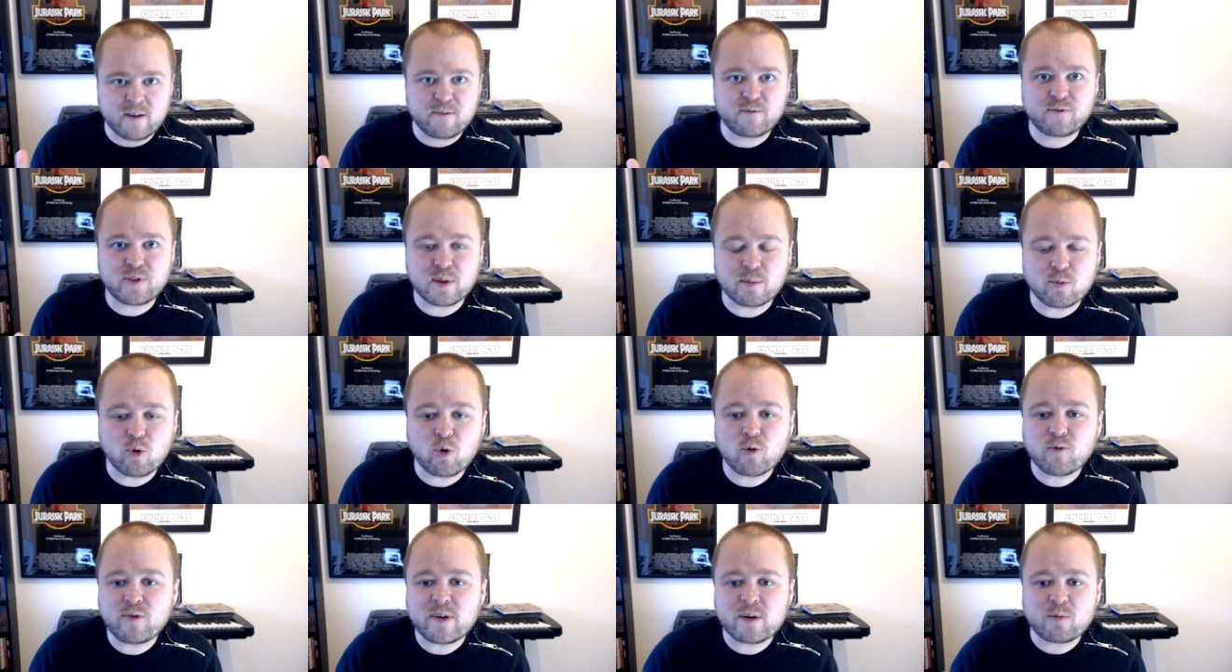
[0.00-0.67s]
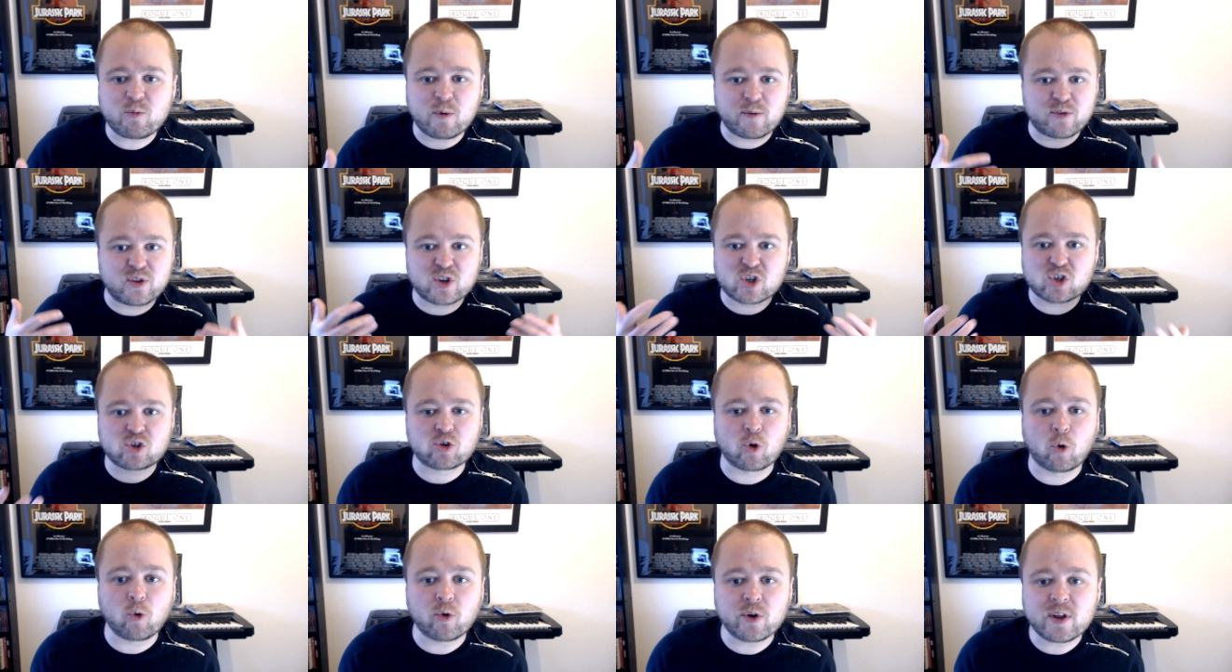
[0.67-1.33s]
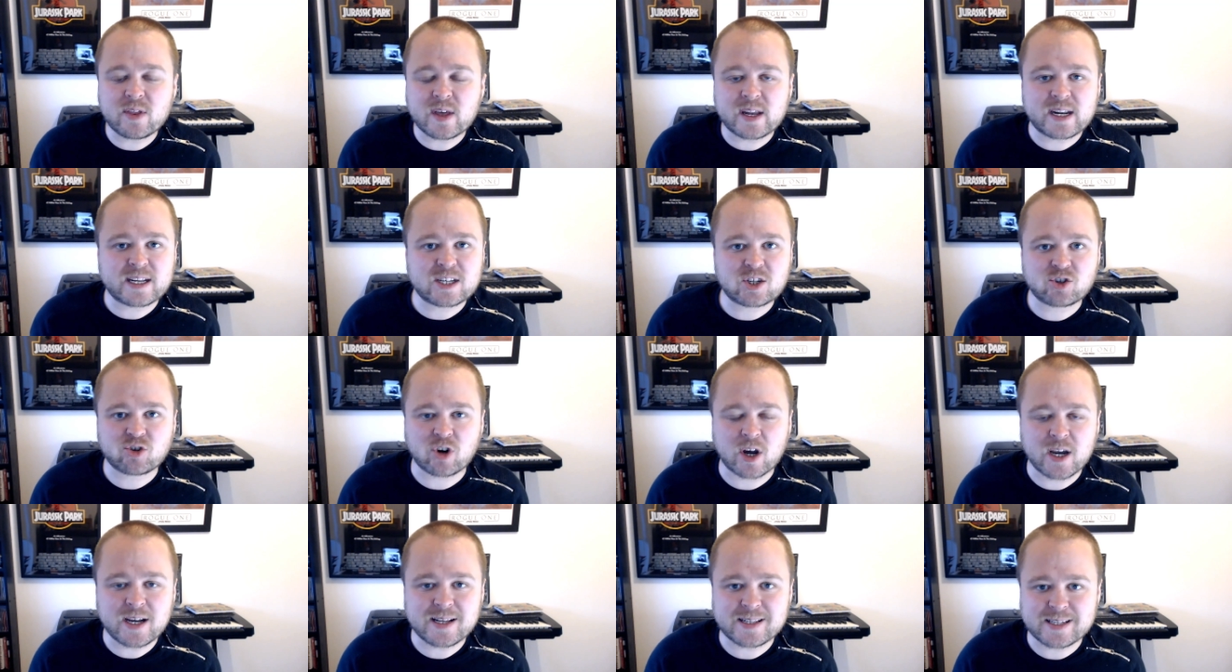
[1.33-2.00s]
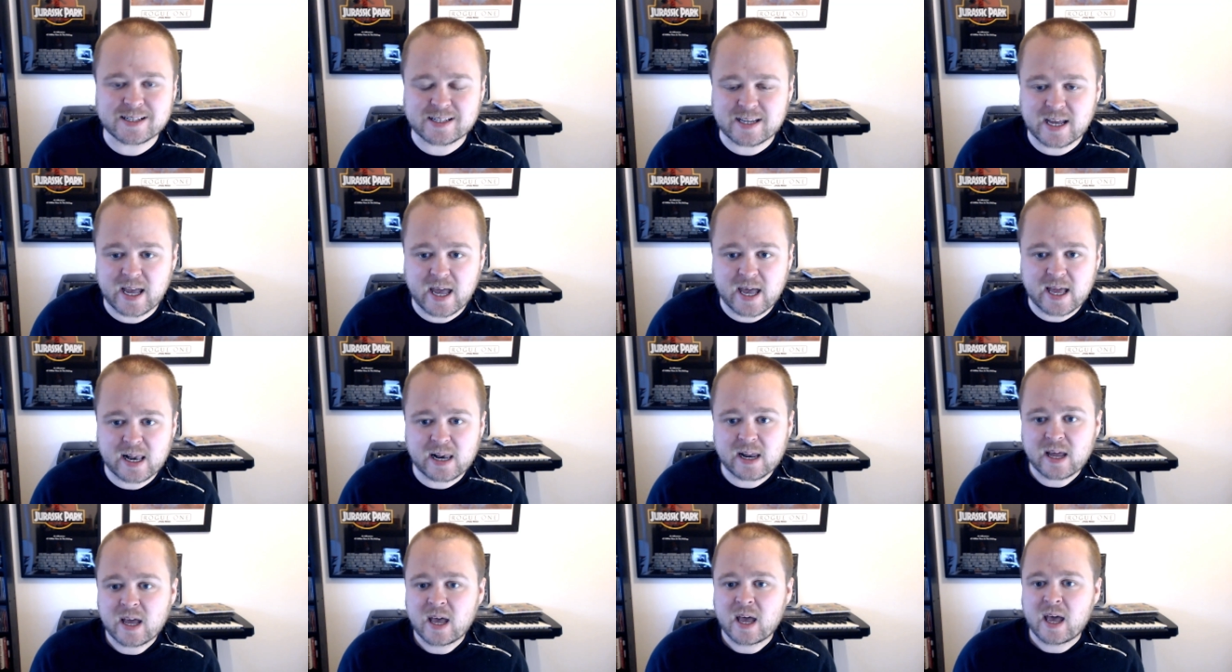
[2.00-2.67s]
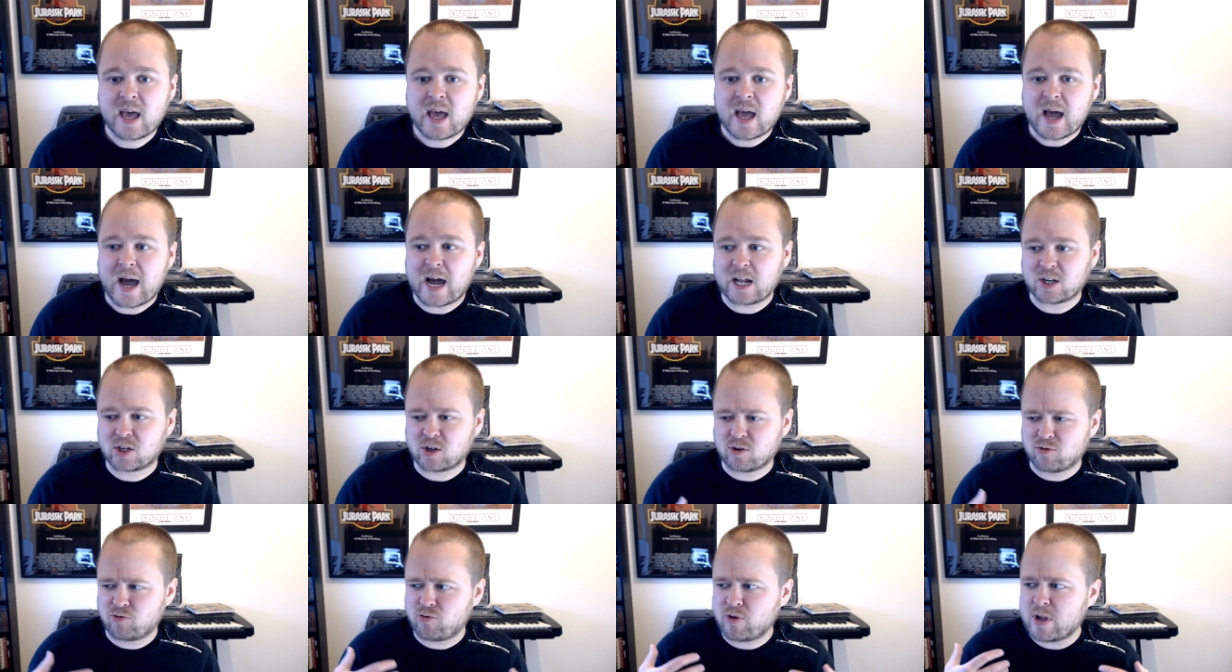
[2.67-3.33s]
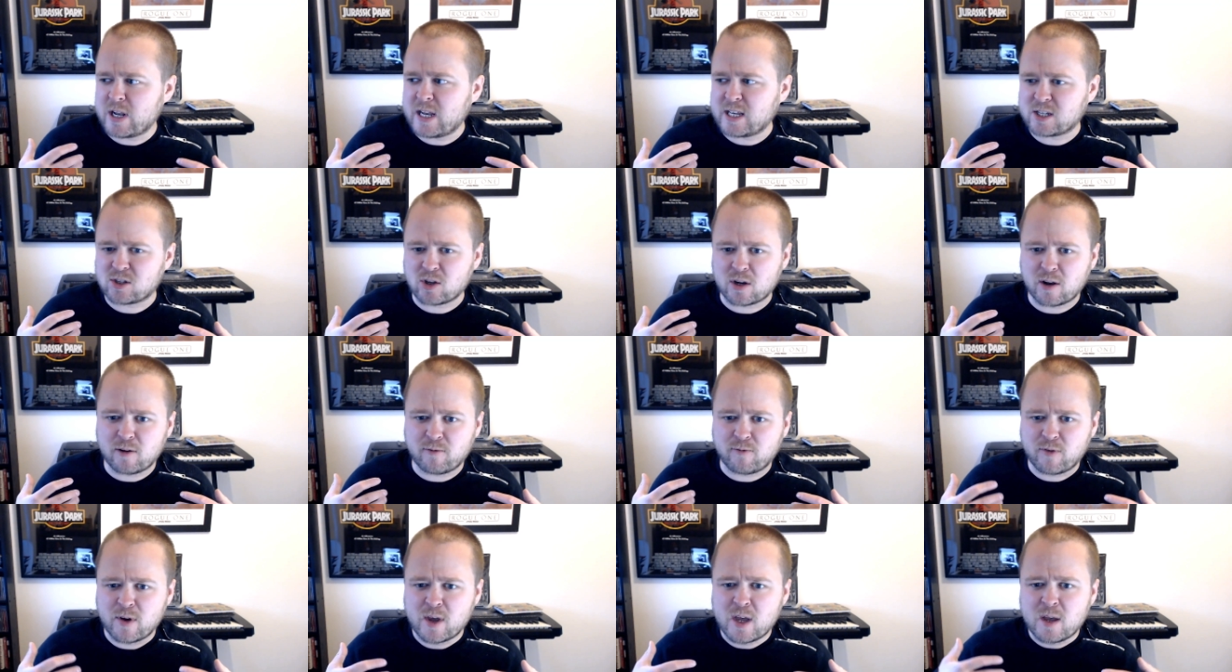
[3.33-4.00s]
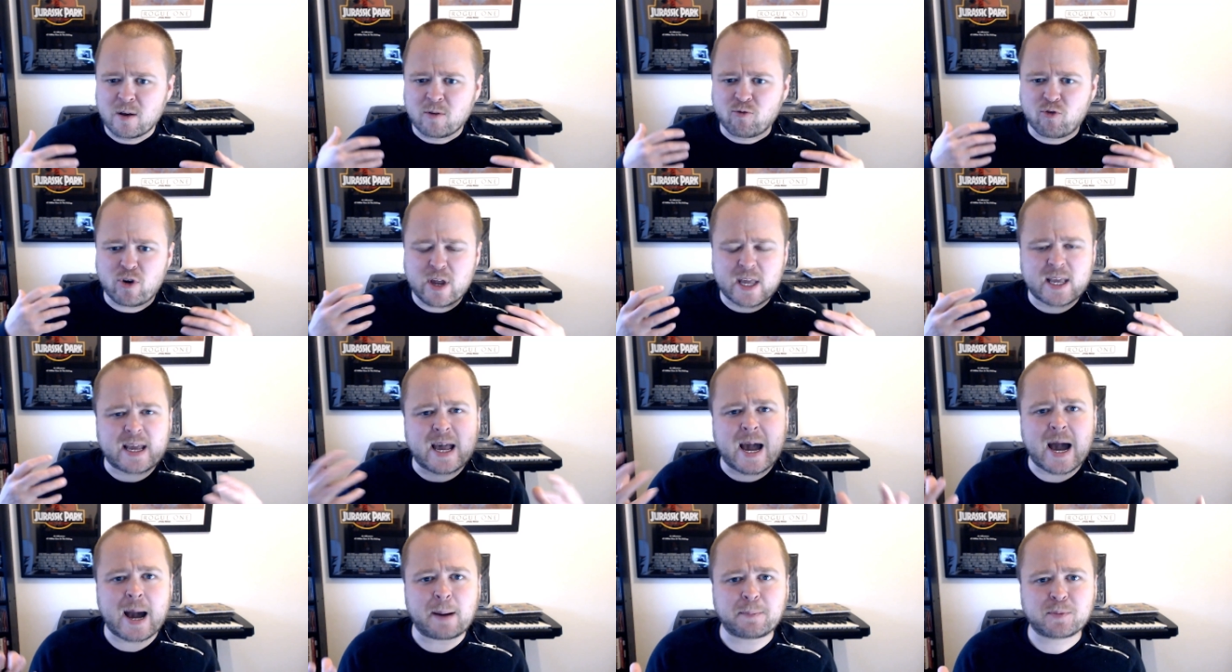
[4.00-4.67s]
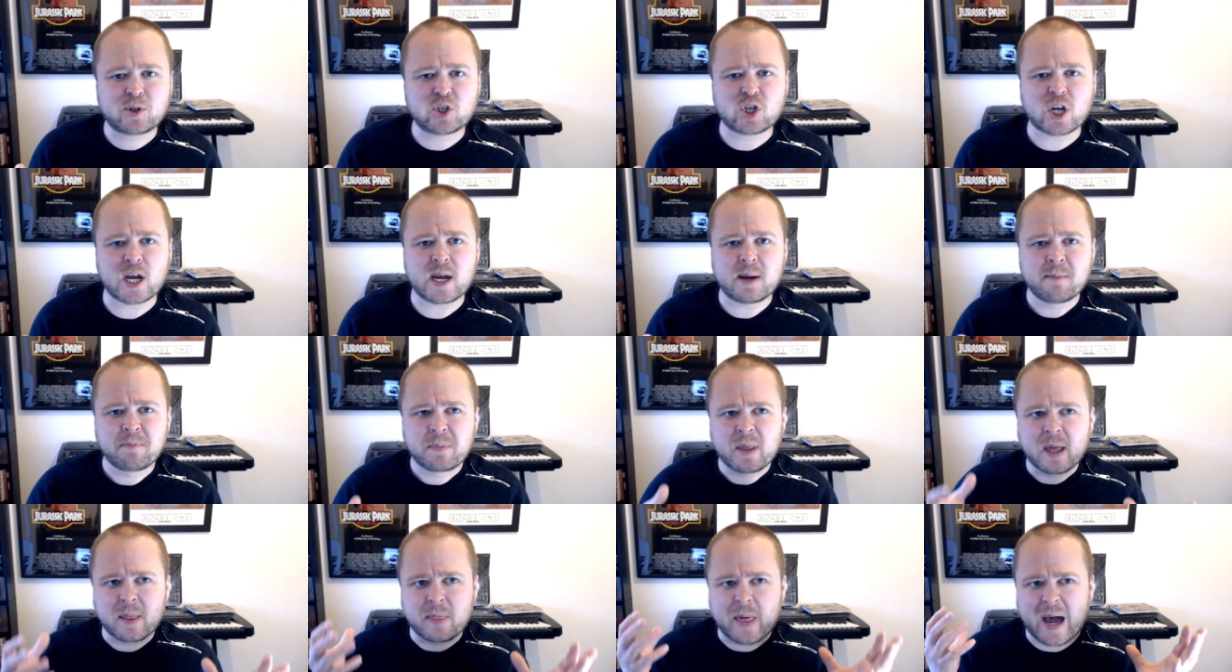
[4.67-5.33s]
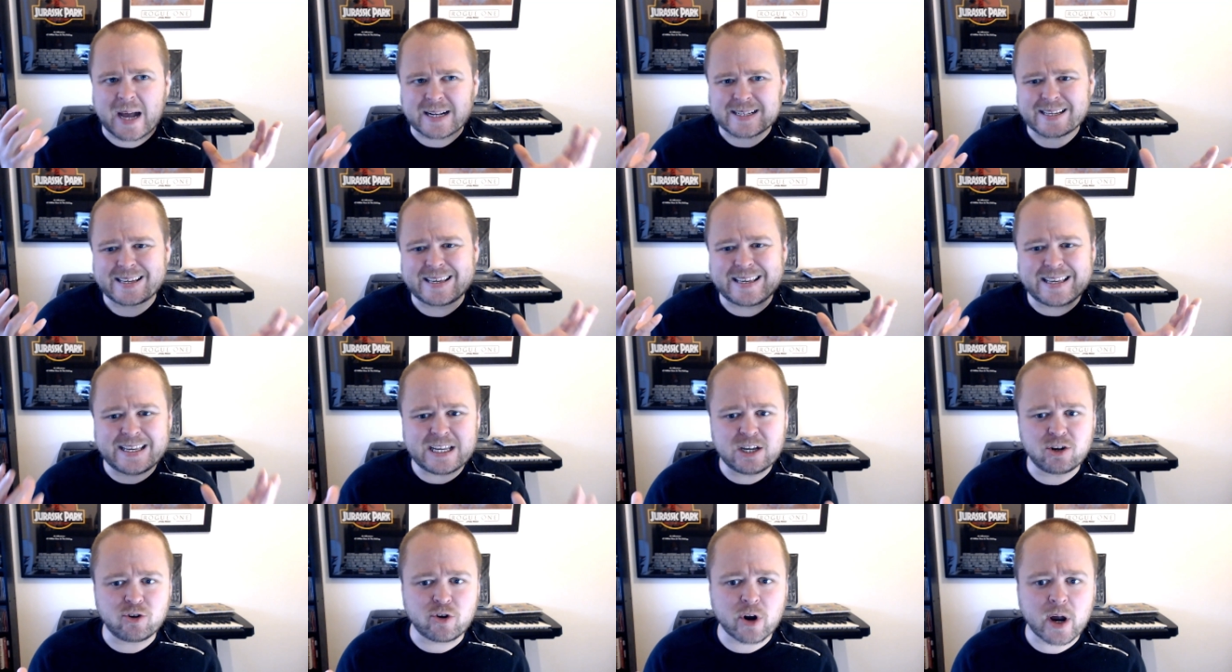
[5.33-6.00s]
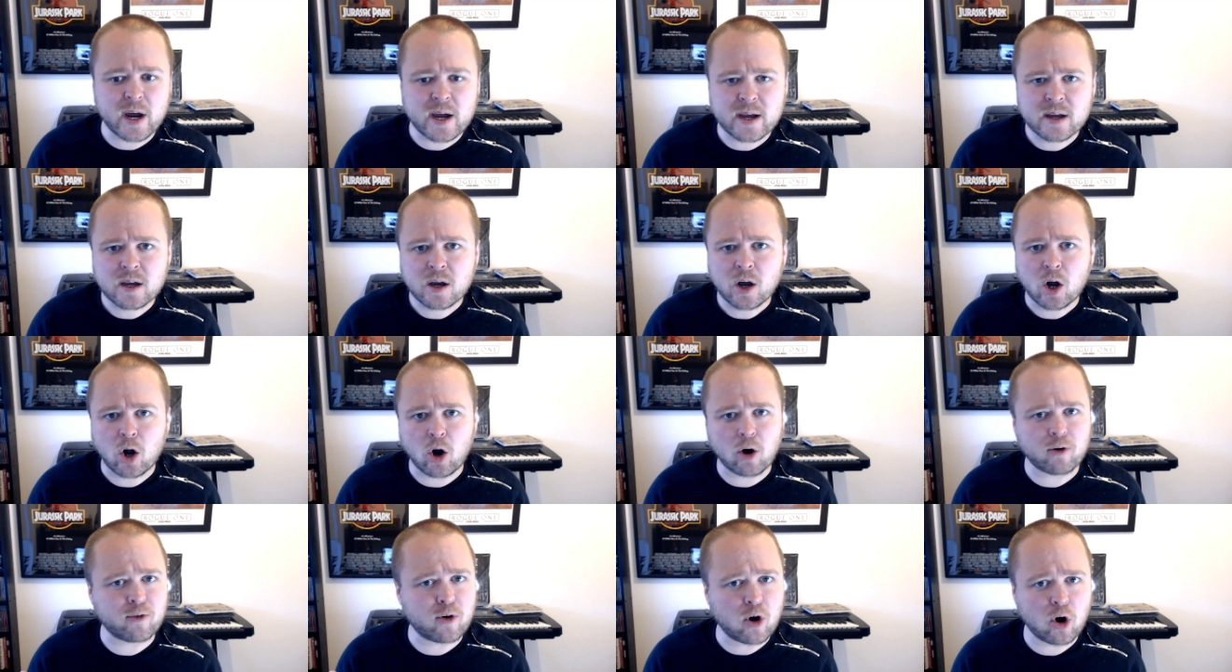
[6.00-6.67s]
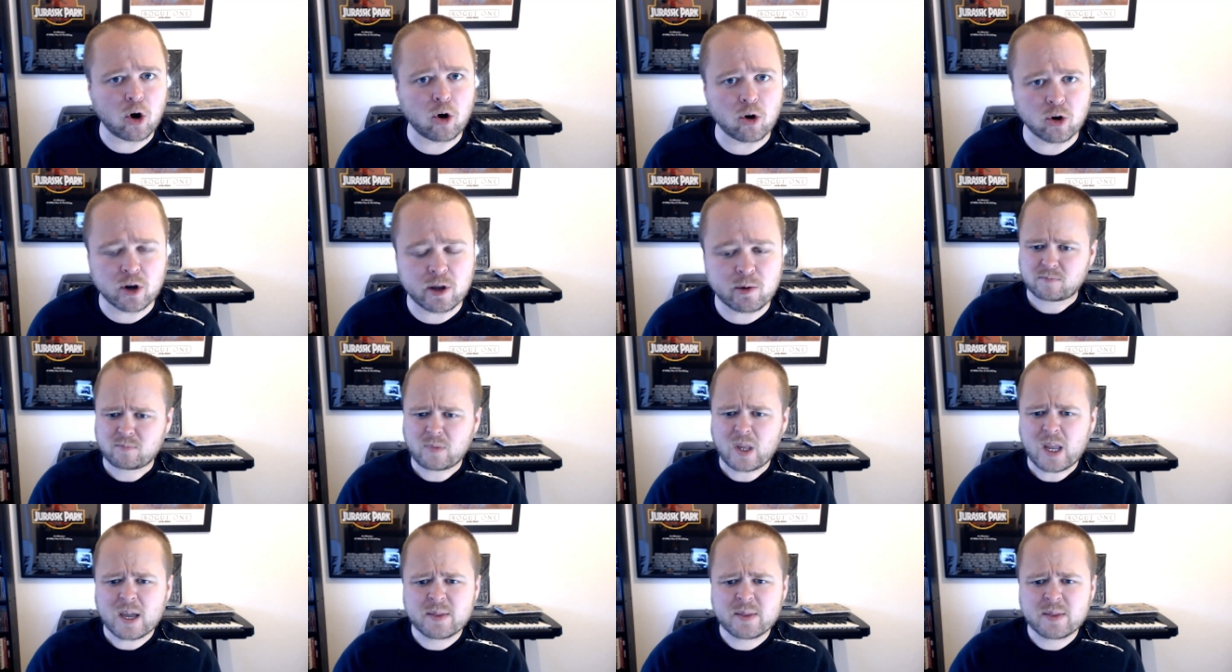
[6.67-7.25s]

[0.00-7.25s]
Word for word: the movie, with the story that it's trying to tell, and to really sort of recapture that era of Hollywood.